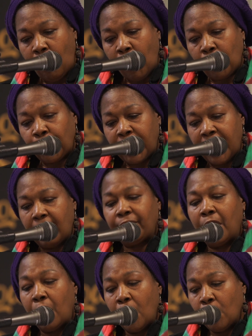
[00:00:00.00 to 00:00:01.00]
Or we have a
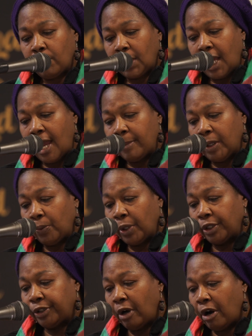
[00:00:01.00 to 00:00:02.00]
home climate
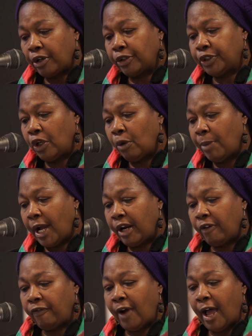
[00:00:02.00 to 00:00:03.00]
where a daughter told by
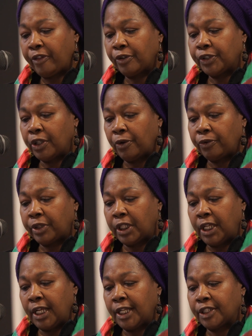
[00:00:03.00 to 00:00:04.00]
her father certain
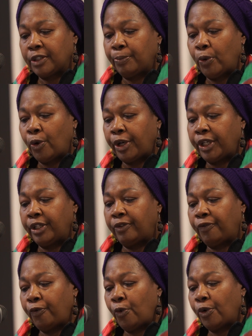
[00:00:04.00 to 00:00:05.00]
things supported and
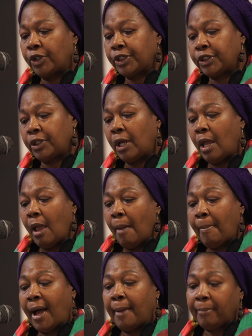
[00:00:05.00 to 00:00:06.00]
enforced
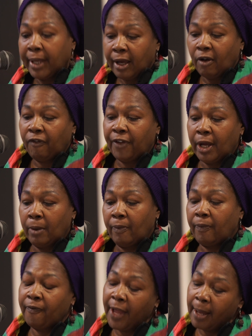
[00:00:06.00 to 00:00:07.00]
by male
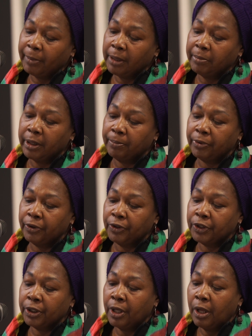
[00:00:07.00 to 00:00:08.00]
family
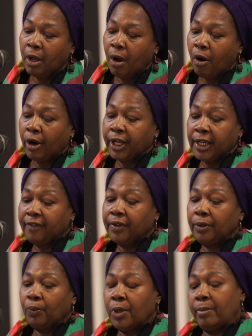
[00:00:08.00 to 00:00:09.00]
members or
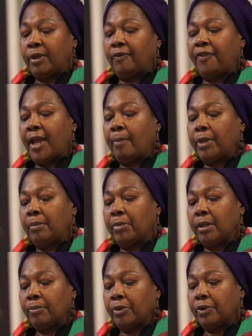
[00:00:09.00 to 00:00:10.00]
even women family
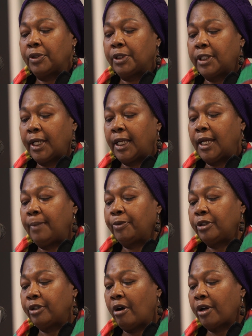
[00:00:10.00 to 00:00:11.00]
members that keep
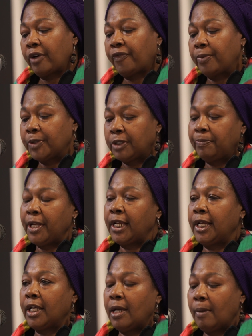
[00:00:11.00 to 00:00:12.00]
the daughter from
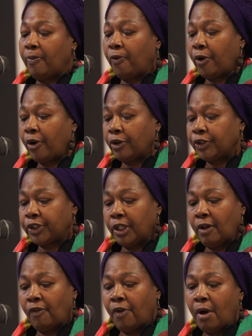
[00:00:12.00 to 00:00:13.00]
speaking up for
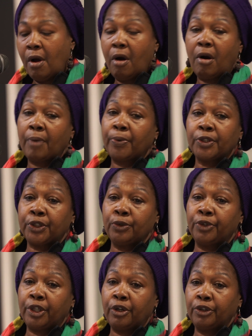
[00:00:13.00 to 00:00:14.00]
herself or
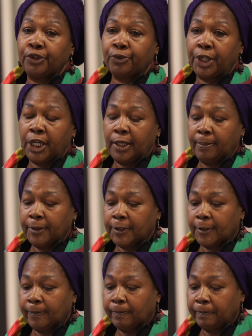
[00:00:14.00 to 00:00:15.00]
pursuing her
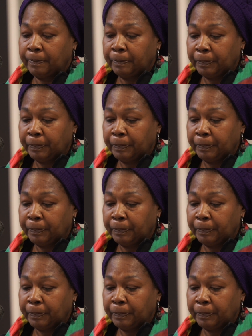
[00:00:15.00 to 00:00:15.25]
dreams.